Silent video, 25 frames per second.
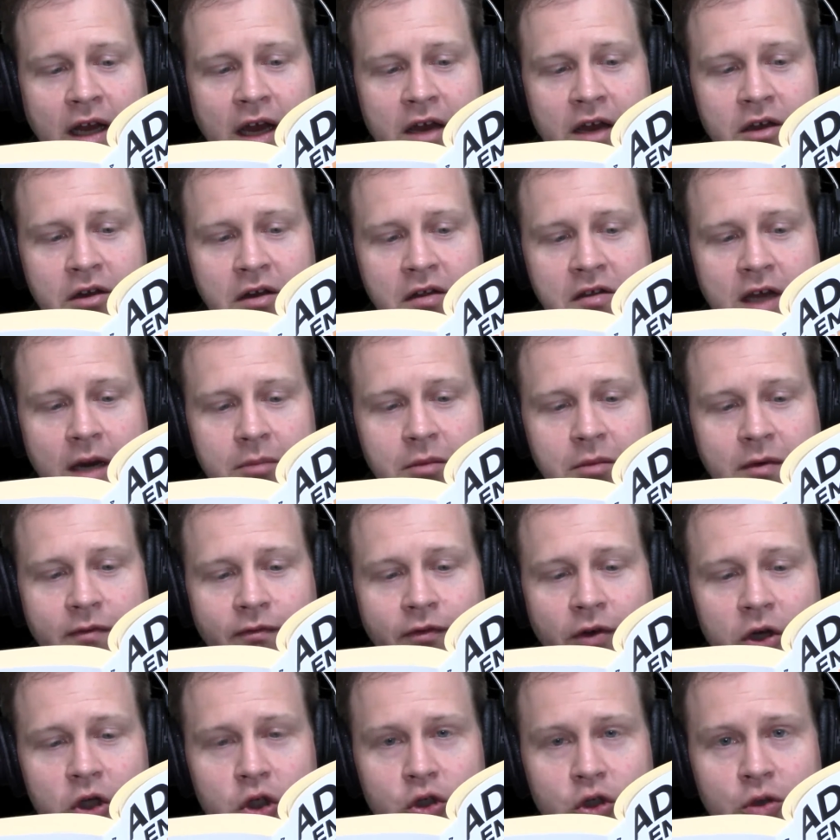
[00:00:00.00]
you to set up a
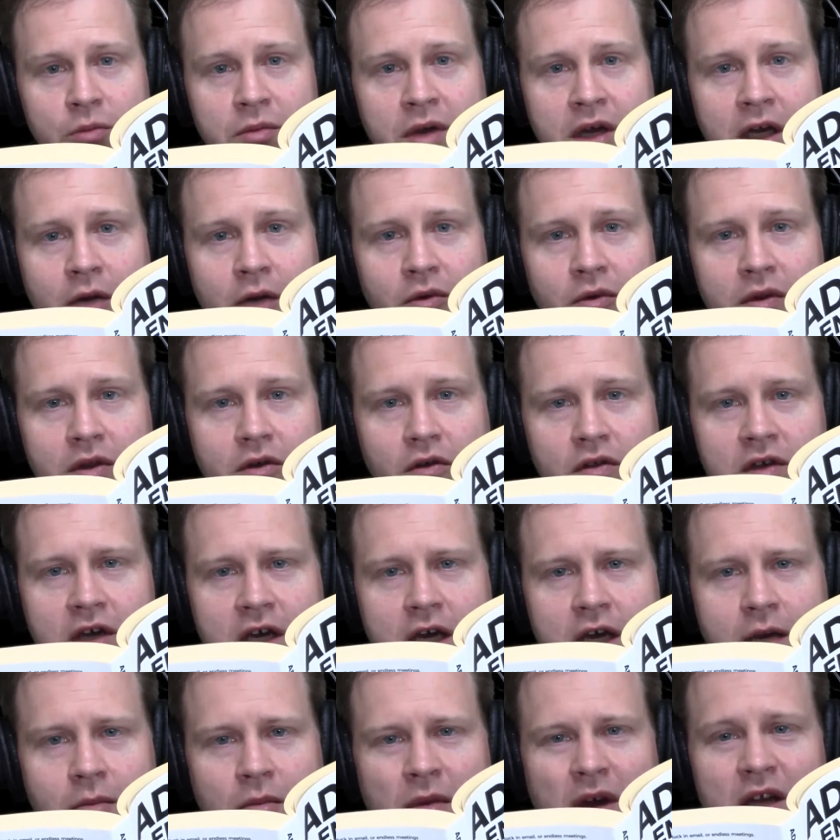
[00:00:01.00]
virtual meeting with your
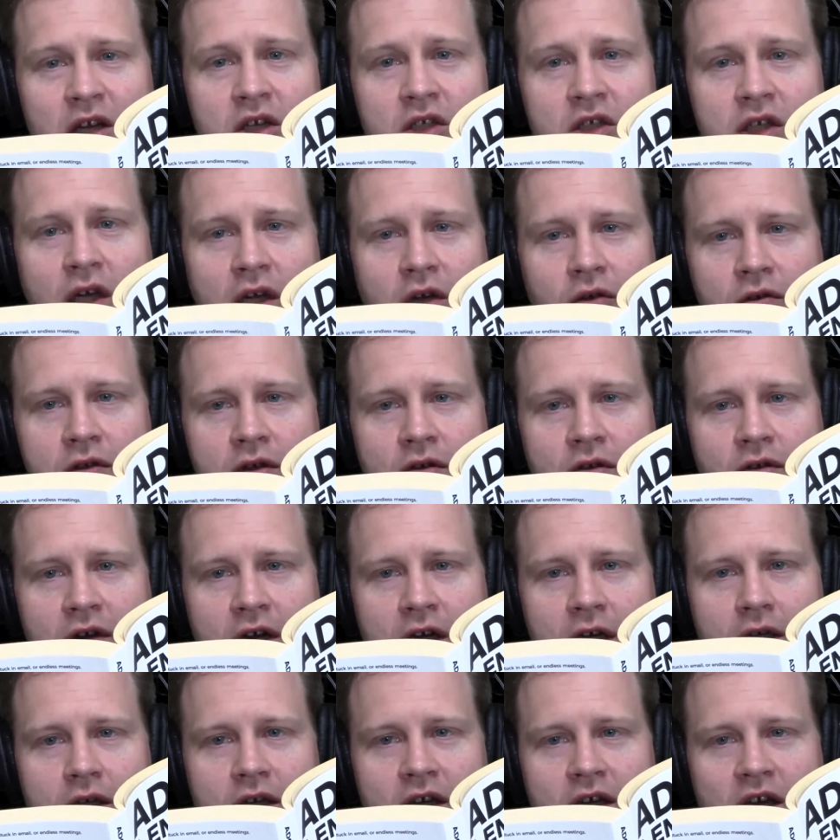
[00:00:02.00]
team and share your
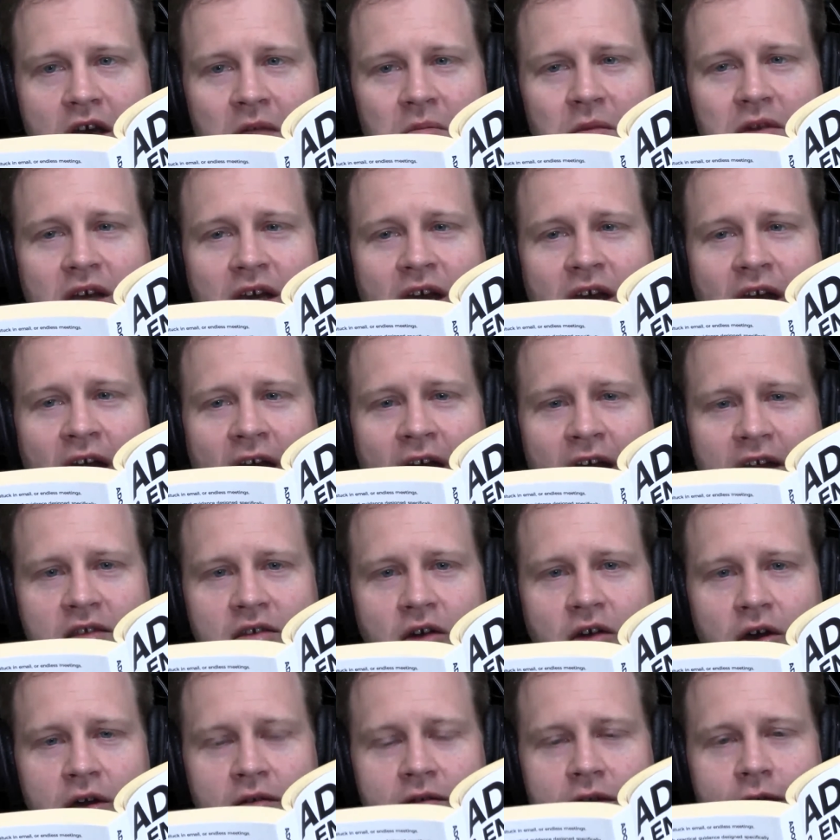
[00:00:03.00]
screen, but they are
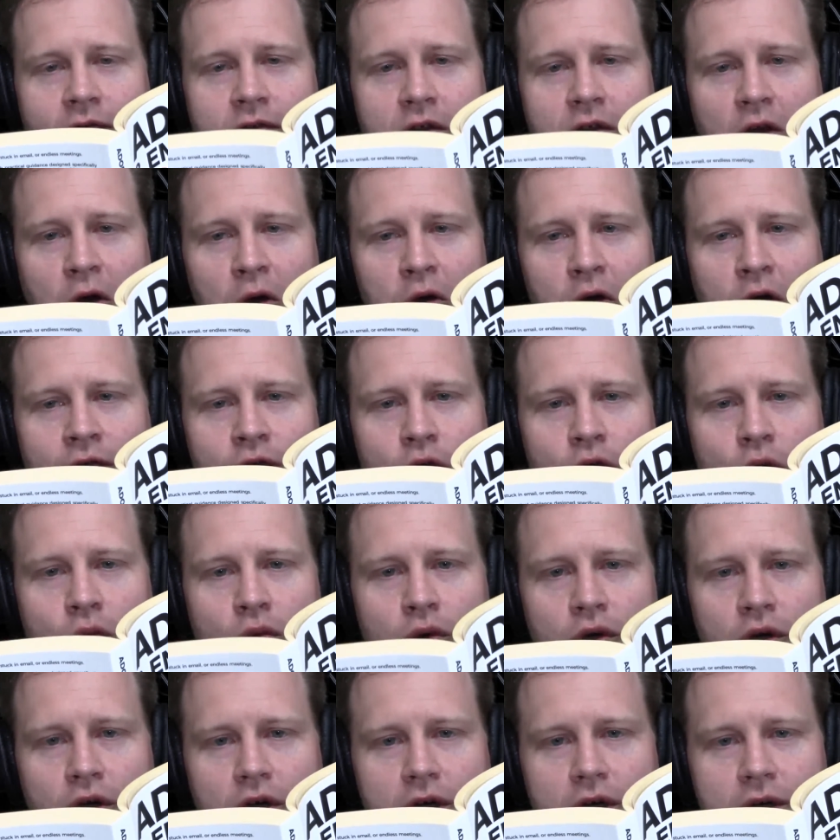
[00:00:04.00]
outside of the flow of your
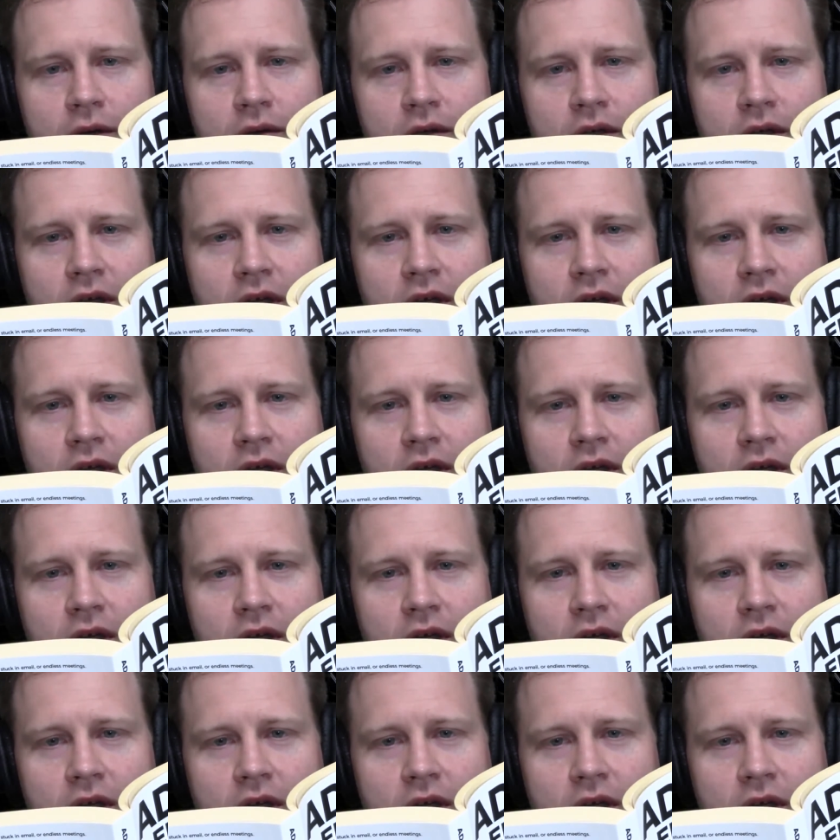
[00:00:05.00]
work.